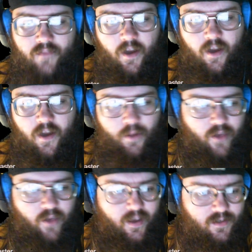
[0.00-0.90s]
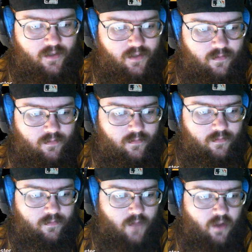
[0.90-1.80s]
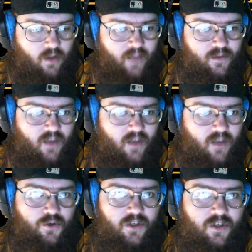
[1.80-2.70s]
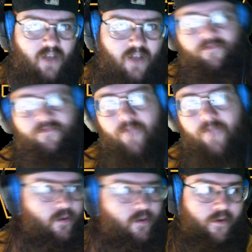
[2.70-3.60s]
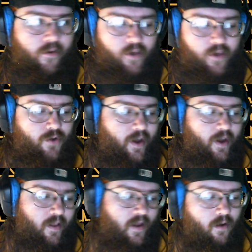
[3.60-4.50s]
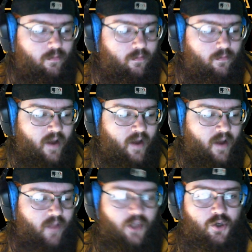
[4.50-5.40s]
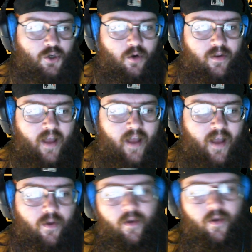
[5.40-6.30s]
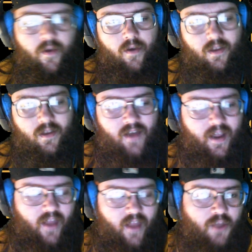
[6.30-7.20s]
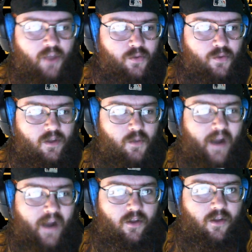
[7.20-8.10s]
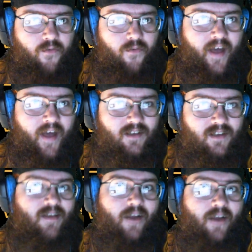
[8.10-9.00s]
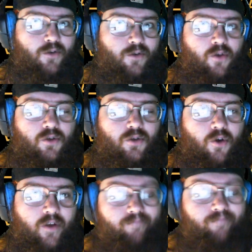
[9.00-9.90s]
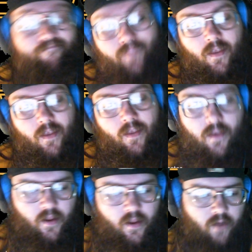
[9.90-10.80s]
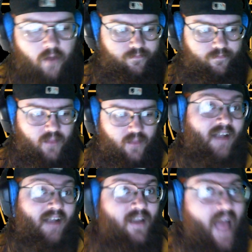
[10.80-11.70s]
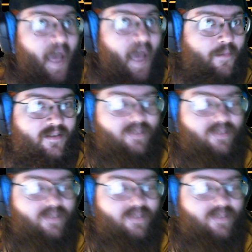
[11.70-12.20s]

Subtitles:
buildings and all types of dangerous stuff, in the green screen, and they're not in danger. And now it's kind of dangerous with these practical effects, and these actors aren't used to it. And an accident happens,